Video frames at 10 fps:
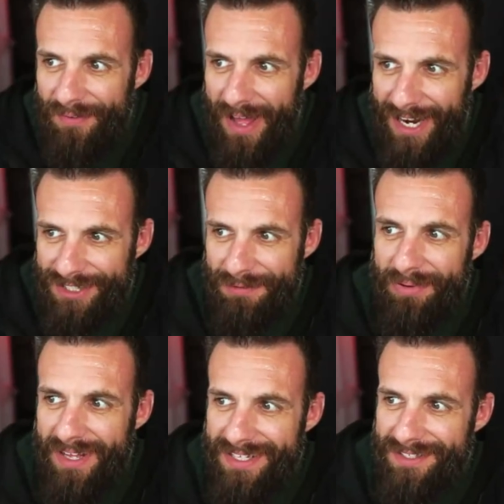actually
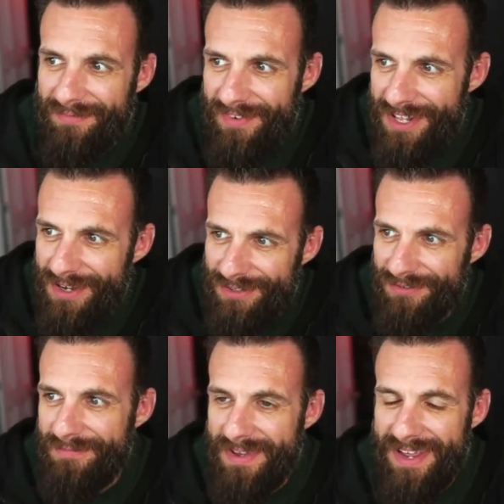played some videos
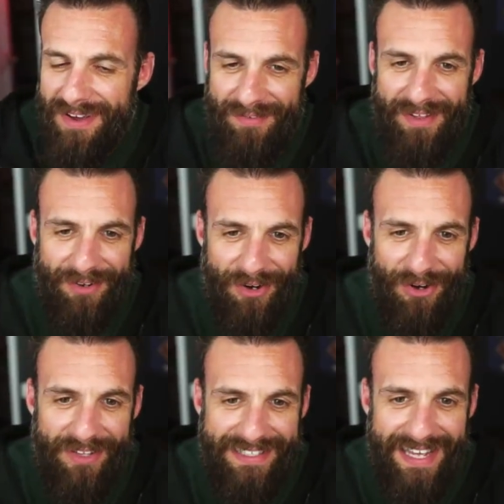for me of, like,
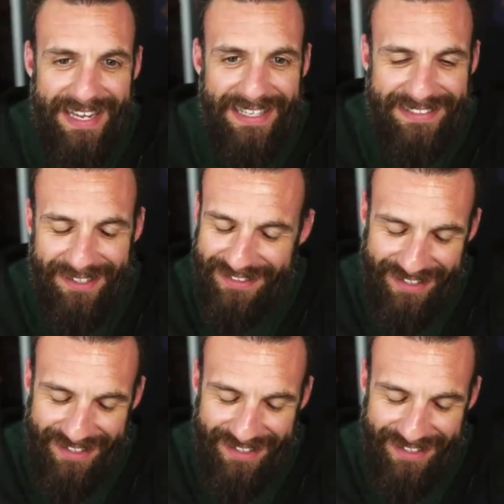early days. And I was like,